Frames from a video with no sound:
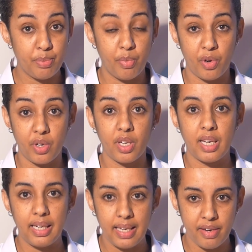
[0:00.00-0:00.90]
more
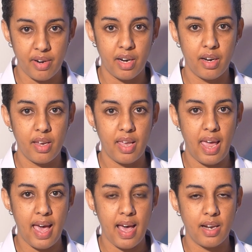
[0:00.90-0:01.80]
clearer,
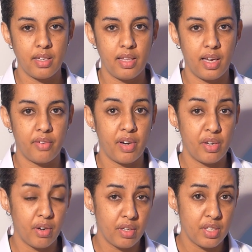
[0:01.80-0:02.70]
and the
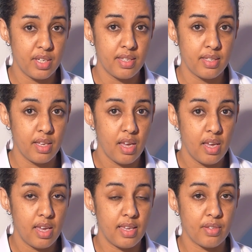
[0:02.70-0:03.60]
radiologist
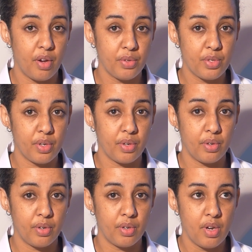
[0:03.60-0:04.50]
is
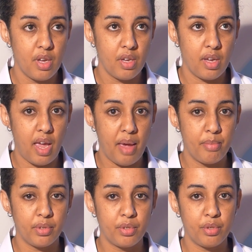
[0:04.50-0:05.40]
also
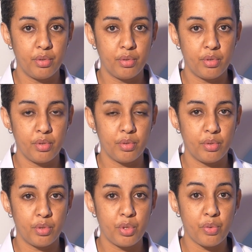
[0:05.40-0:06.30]
able to
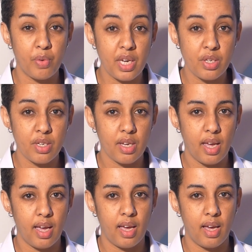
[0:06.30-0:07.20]
reach
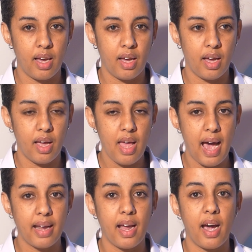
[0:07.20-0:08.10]

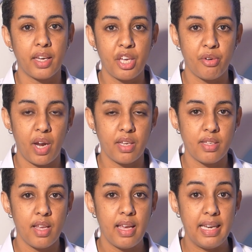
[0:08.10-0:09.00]
an accurate
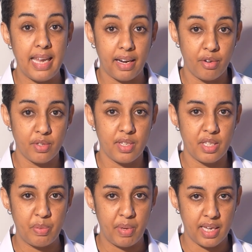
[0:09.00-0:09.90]

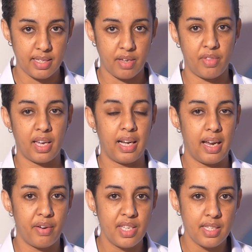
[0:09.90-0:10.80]
diagnosis because of the
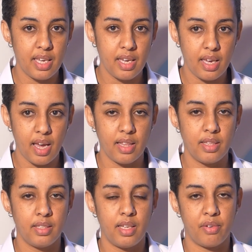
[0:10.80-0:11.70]
clarity
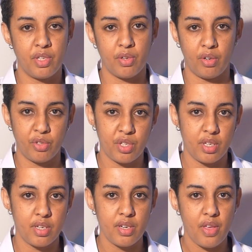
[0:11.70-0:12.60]
and the resolution